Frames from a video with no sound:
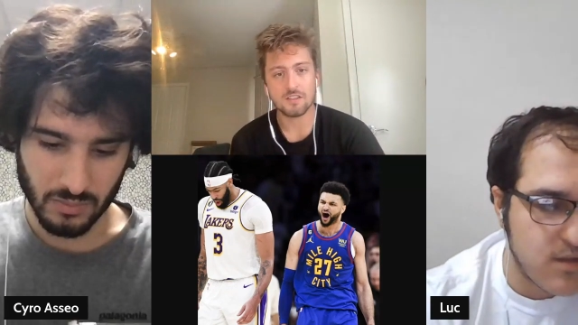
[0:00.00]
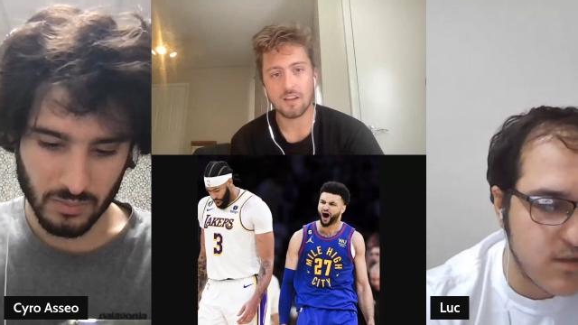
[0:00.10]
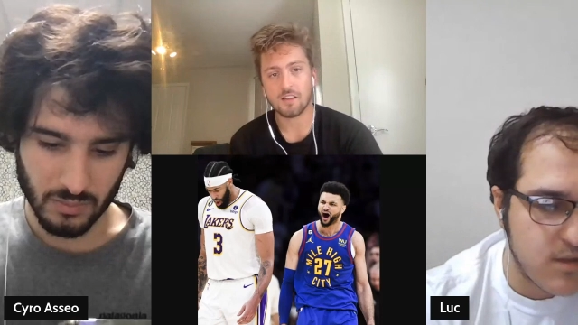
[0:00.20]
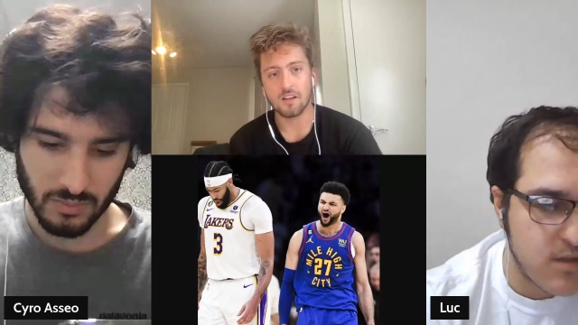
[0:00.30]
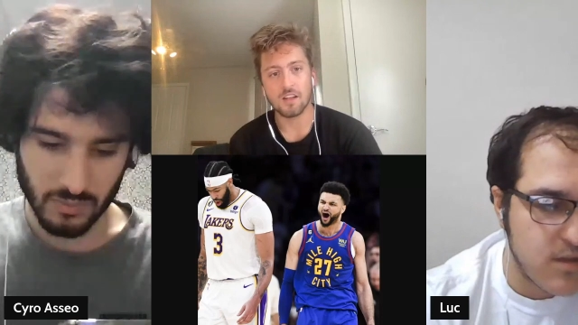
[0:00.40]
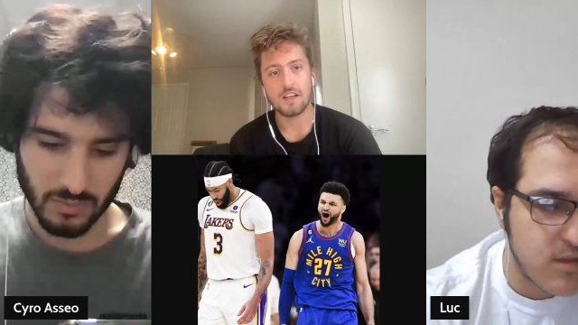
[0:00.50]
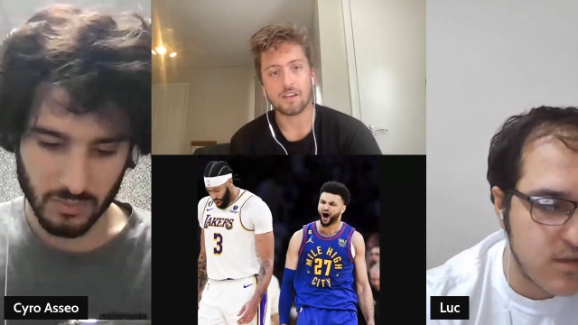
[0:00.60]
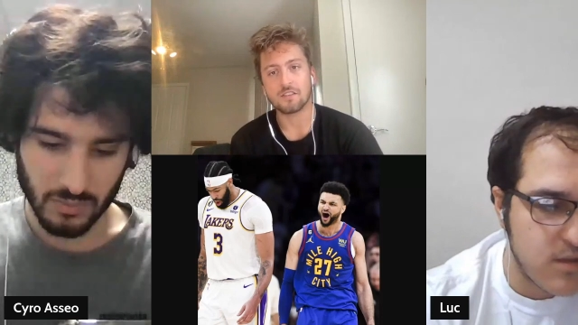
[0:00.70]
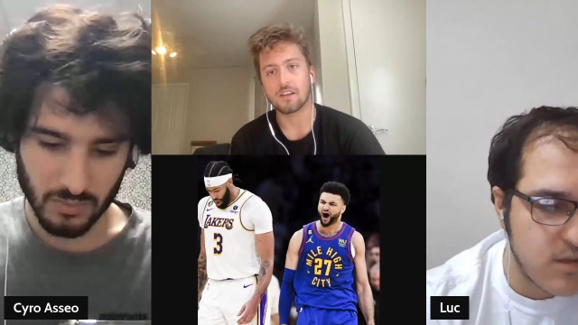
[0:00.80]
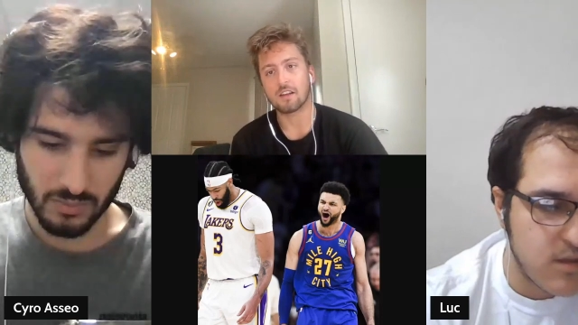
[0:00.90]
Speaker 1: It's like the
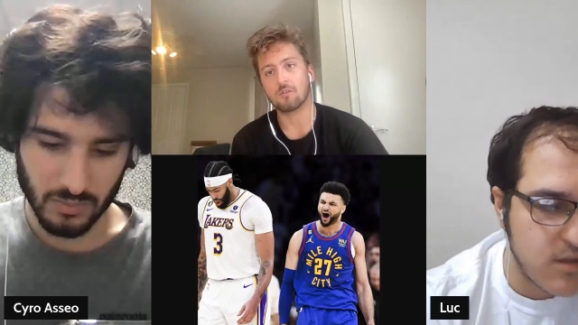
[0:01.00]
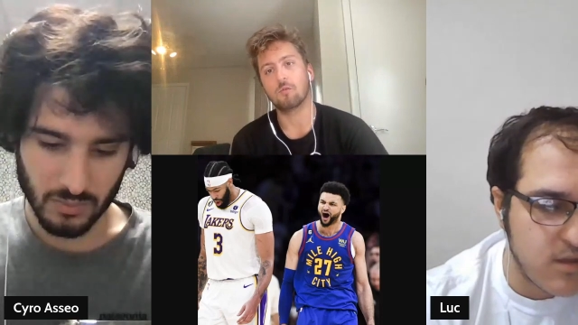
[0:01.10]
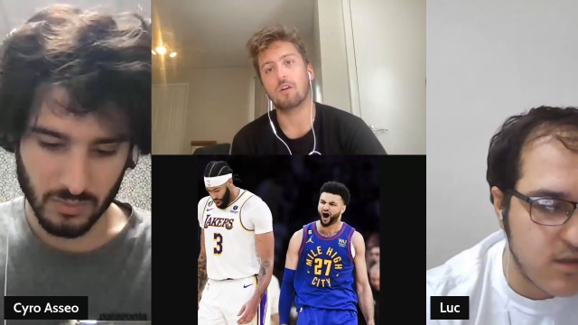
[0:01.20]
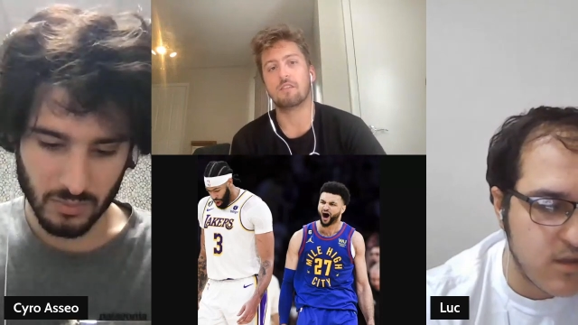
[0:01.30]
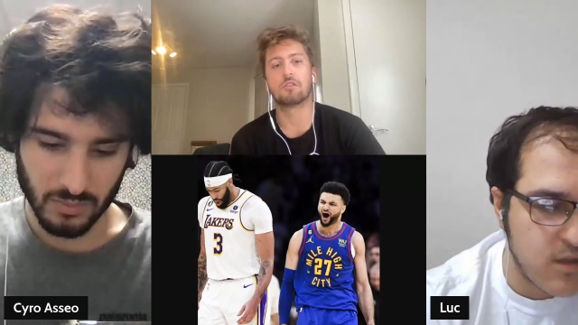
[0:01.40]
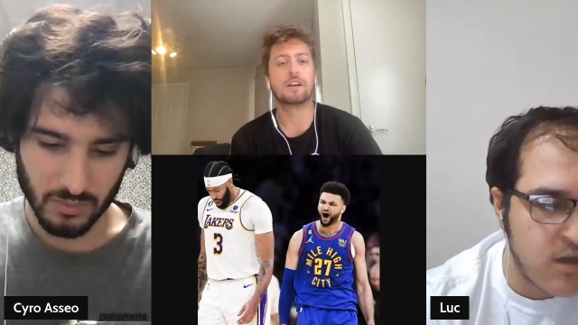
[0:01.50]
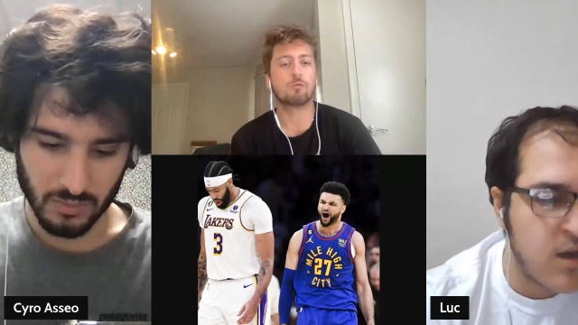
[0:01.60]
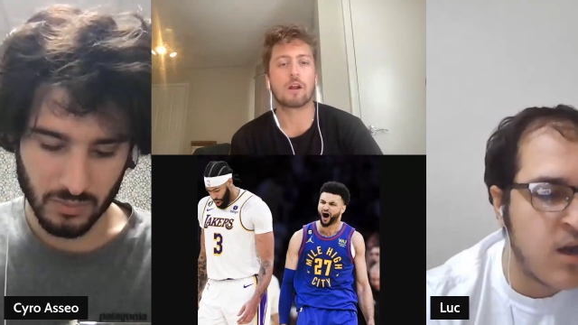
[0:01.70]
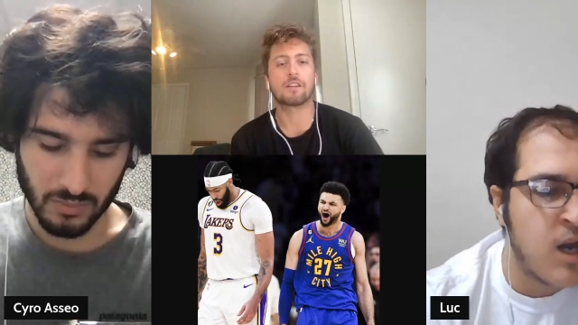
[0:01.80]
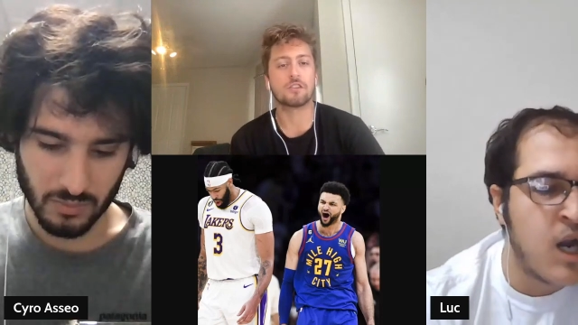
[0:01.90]
Knicks, like every
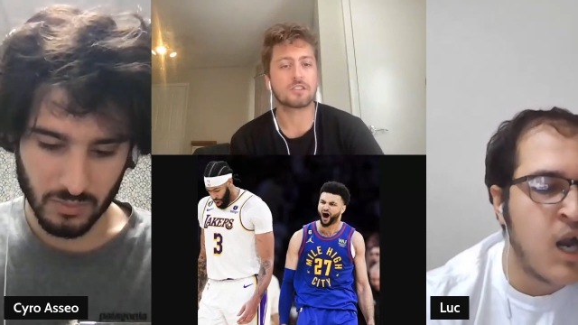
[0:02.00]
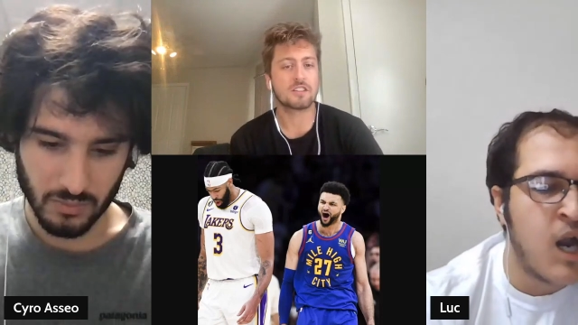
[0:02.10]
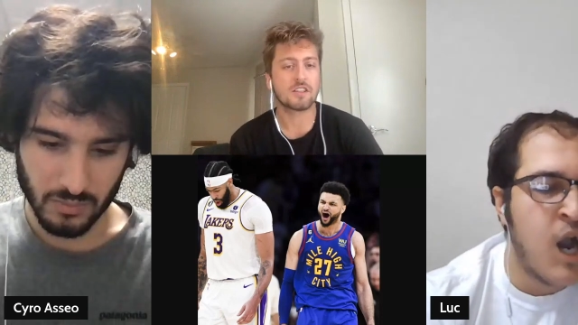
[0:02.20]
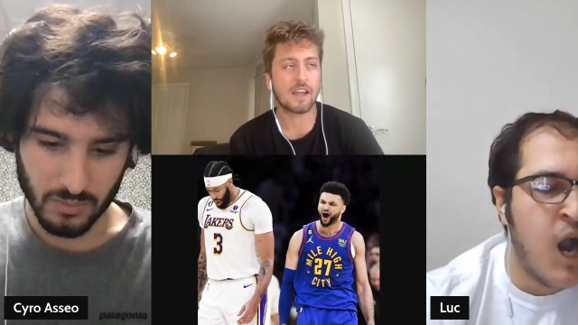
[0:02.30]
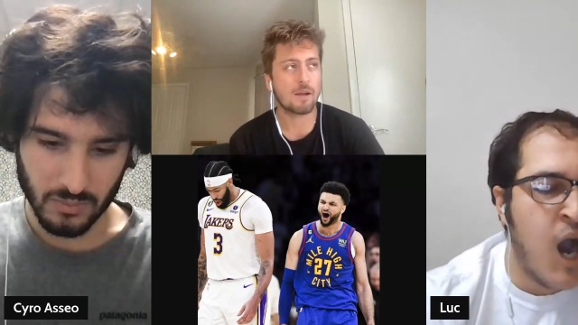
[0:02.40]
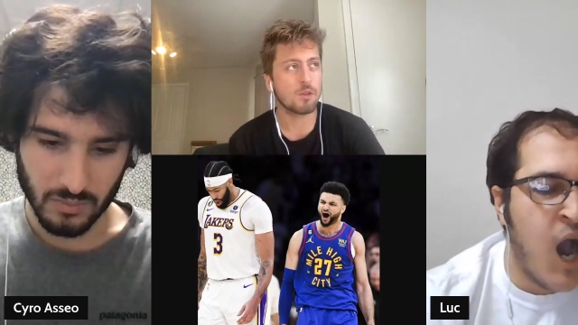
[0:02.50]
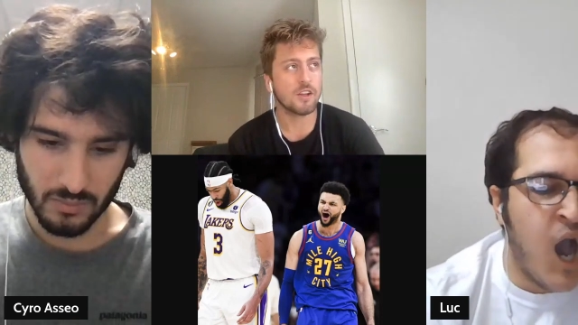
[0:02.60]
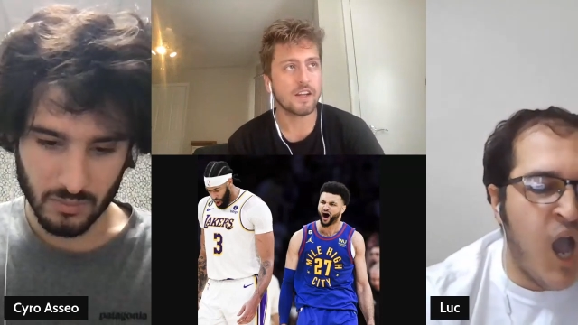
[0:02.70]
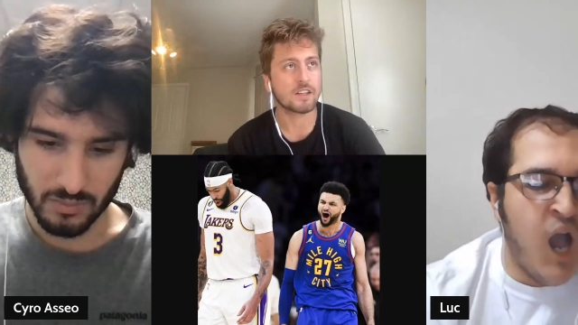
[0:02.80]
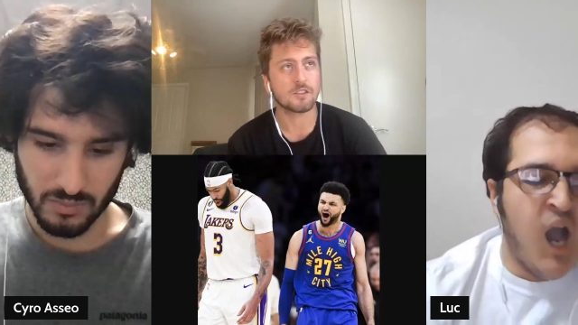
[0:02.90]
regular season game of the
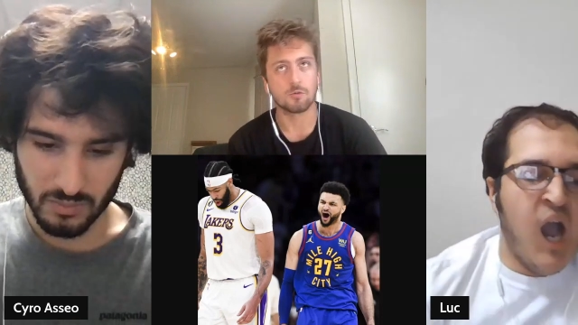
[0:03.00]
Knicks,